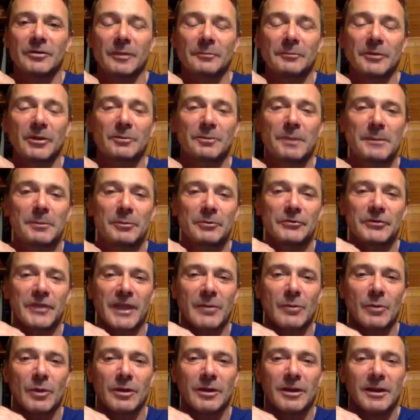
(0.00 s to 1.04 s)
Sometimes people
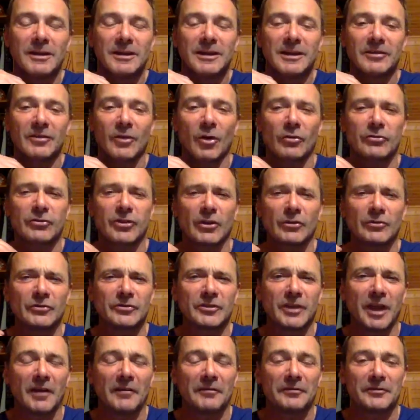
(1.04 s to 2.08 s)
say, well, it's Osho
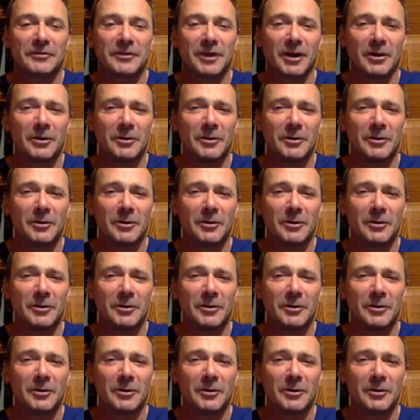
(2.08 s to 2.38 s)
stuff,